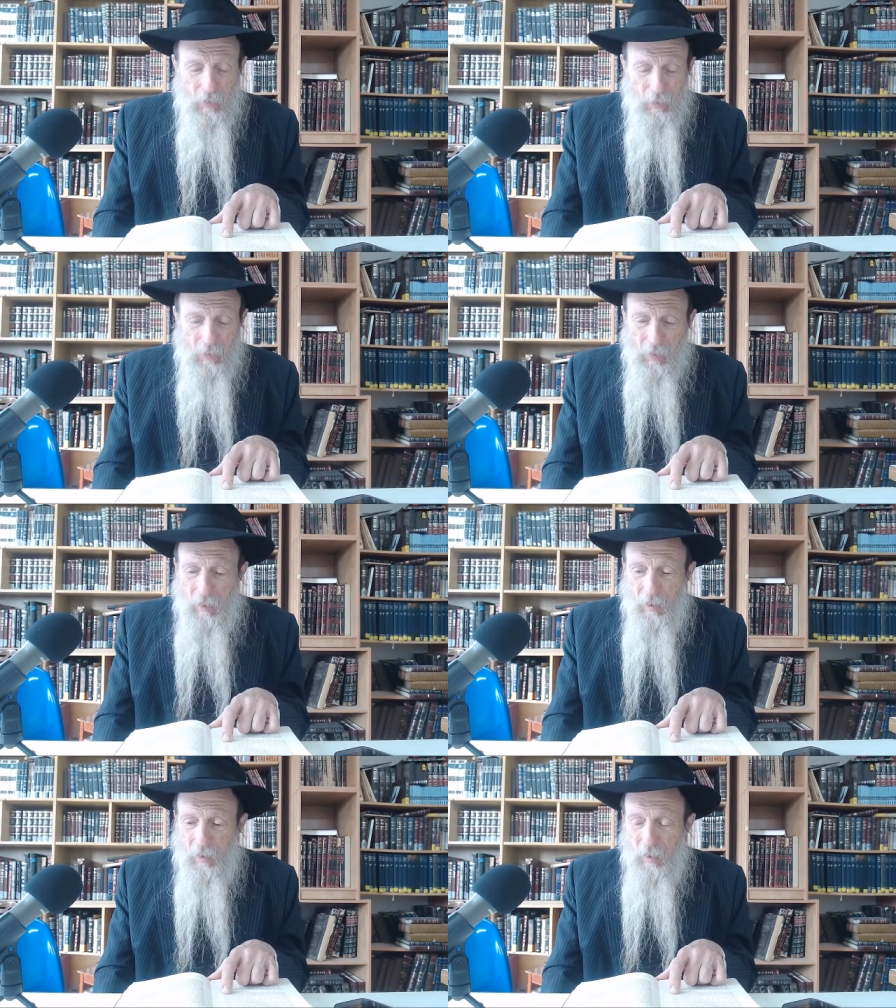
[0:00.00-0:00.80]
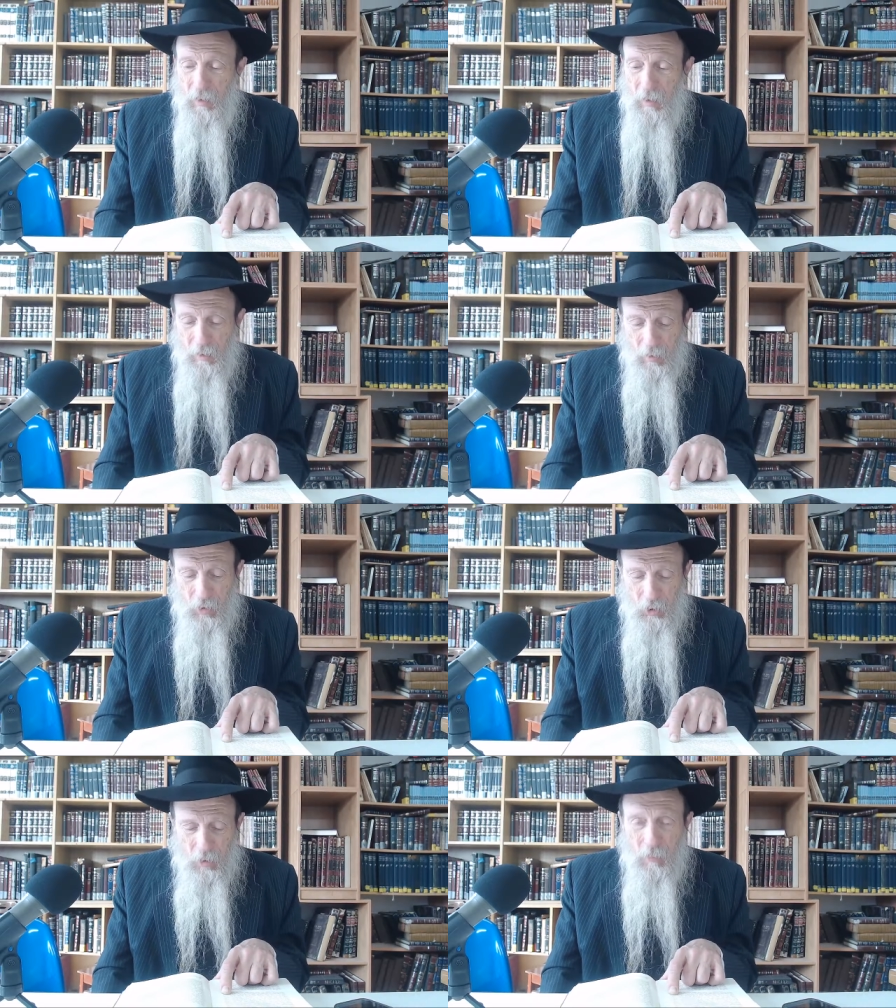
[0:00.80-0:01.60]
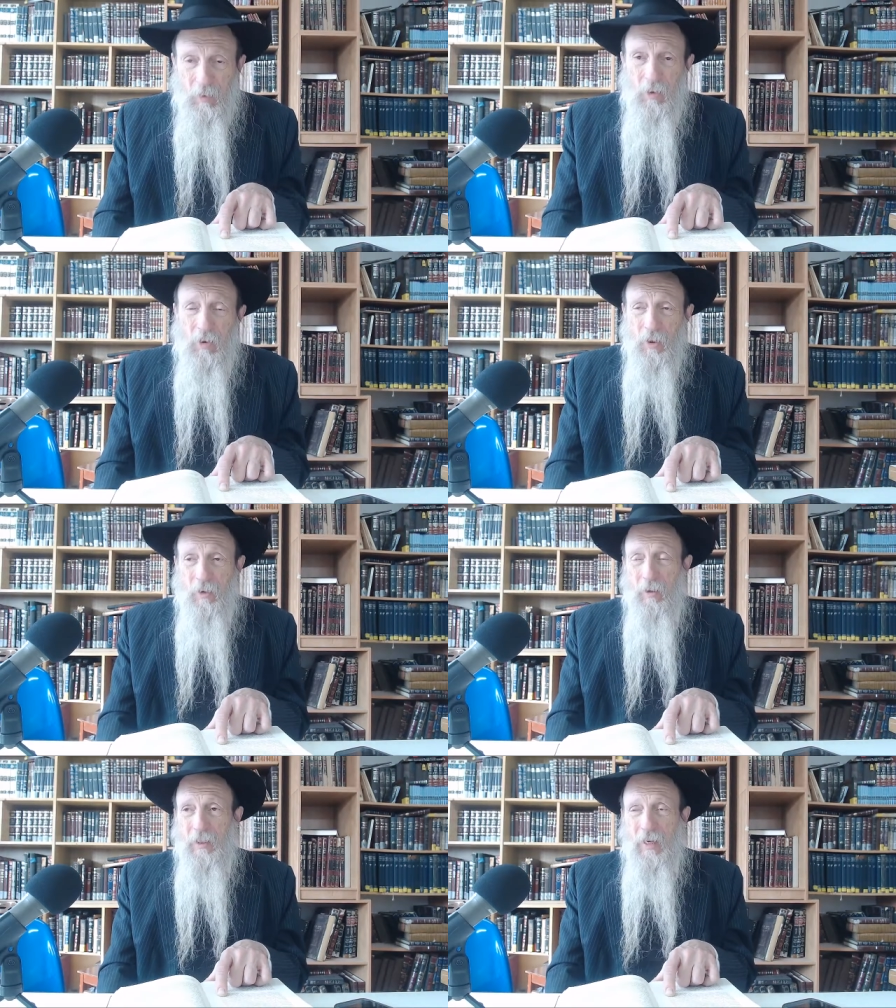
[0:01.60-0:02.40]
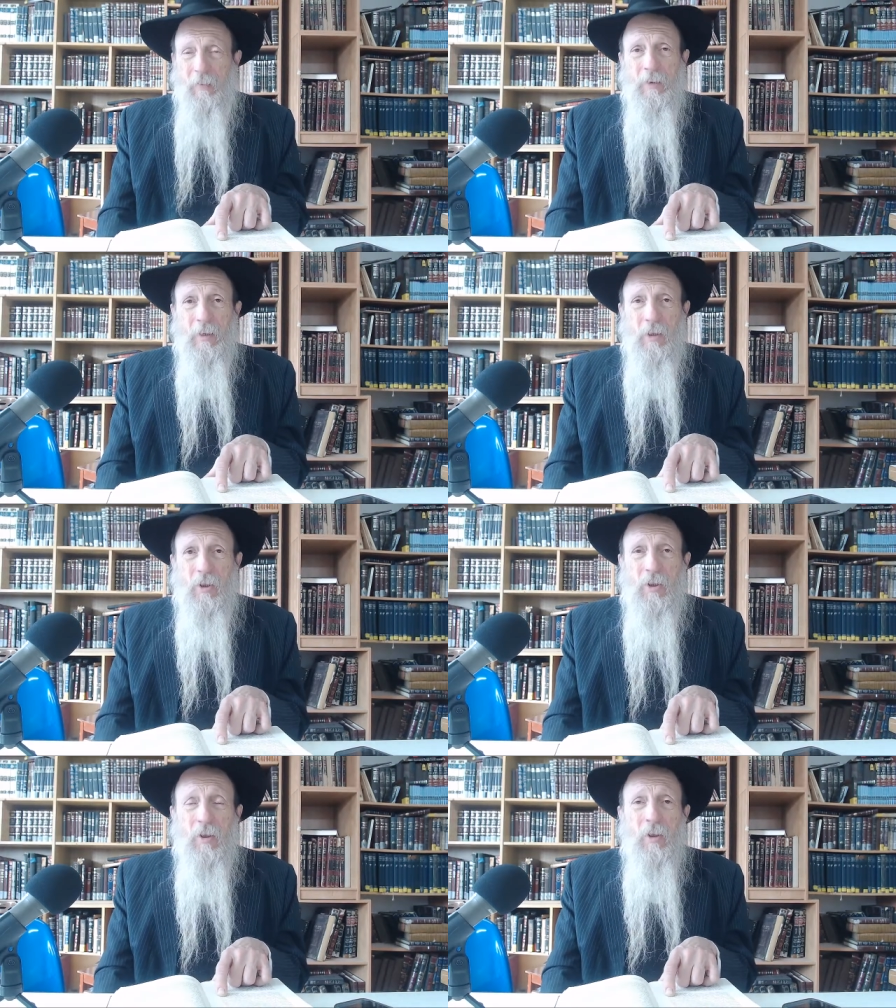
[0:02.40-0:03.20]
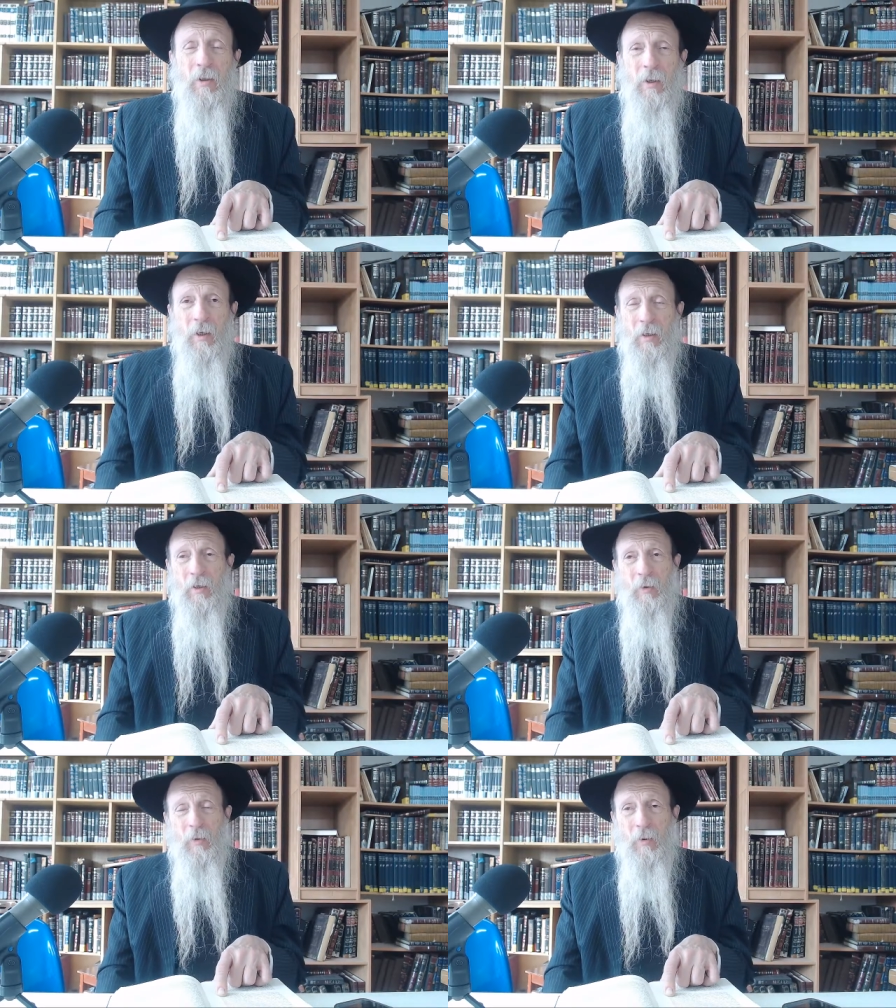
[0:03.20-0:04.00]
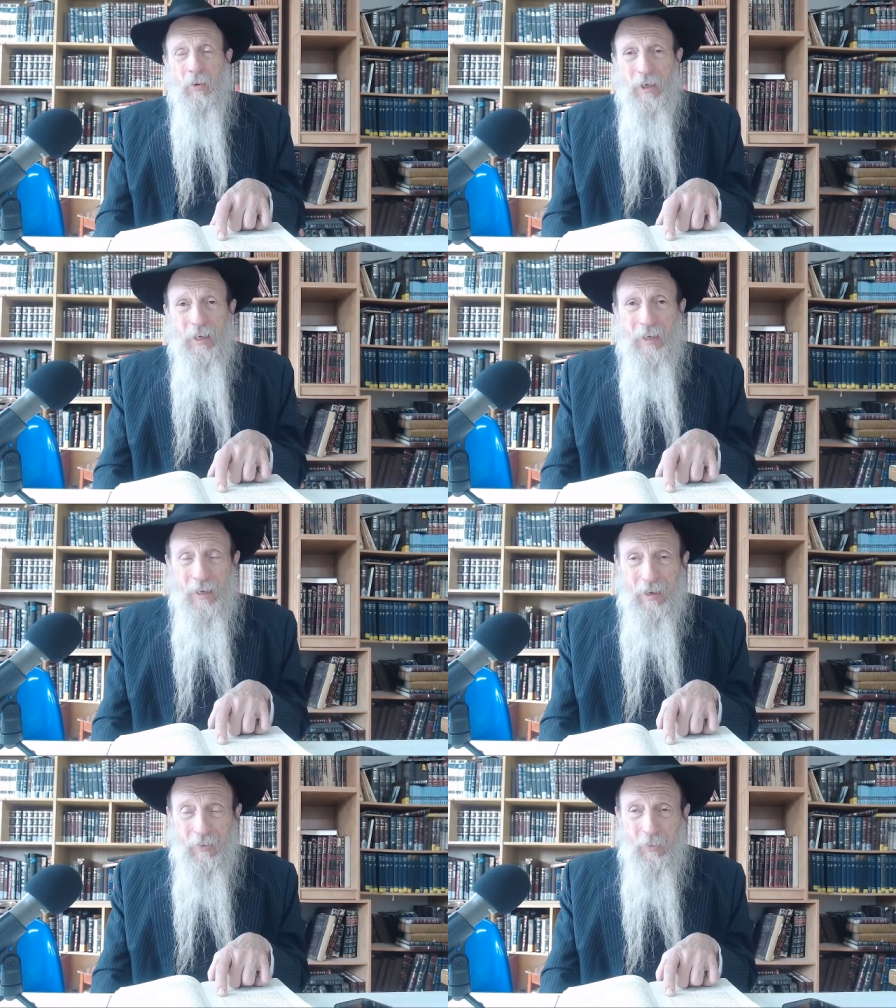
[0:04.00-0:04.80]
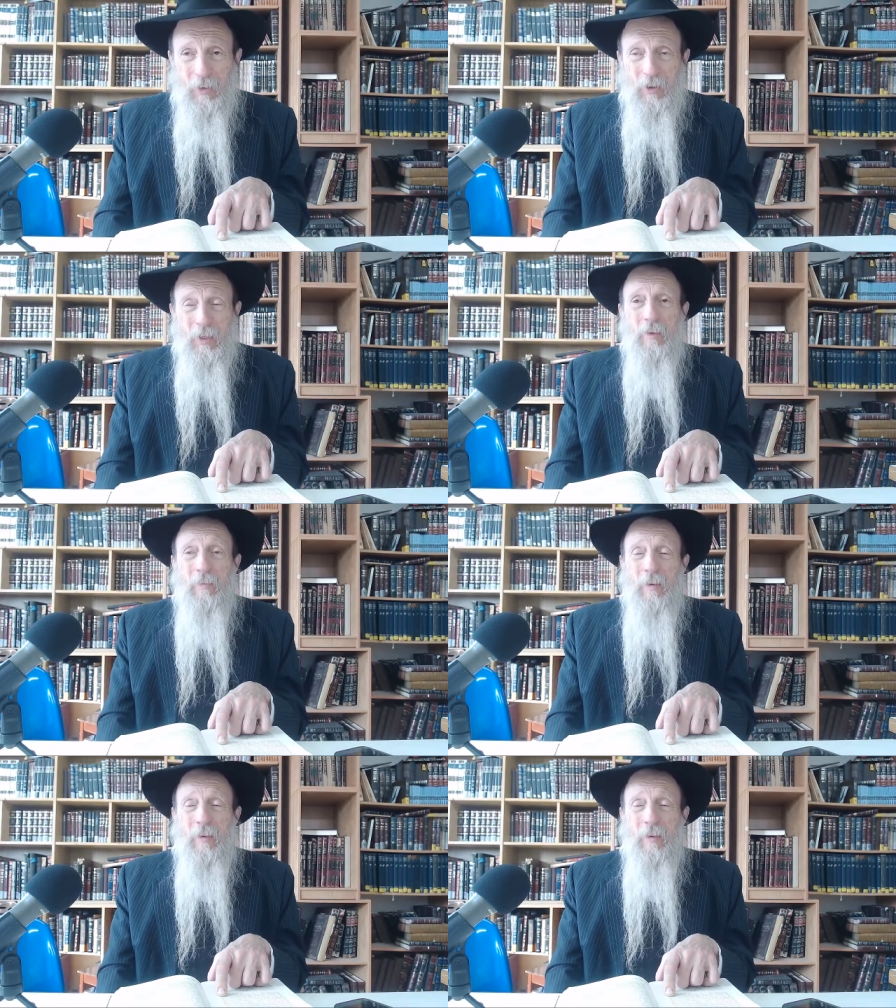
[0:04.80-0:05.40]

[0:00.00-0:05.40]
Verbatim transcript: The the Germans and the communists and you know uh, uh, What's his name?